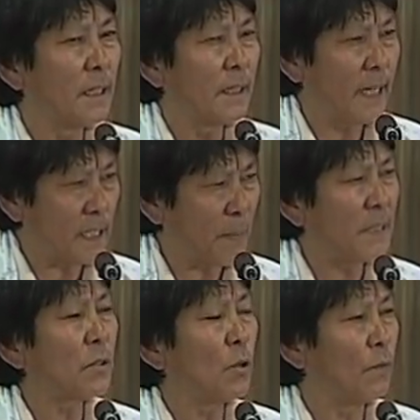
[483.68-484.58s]
in
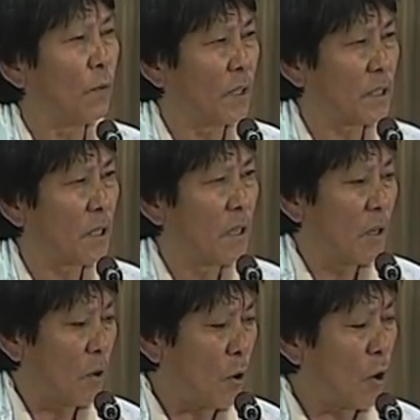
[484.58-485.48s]
expressing your voice?
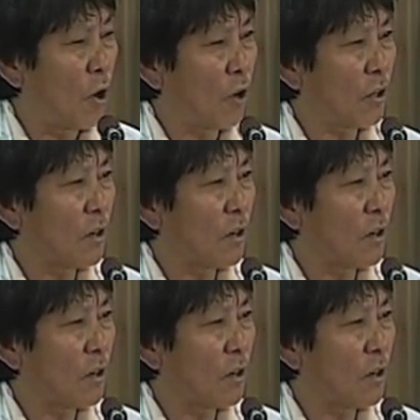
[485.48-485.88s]
Or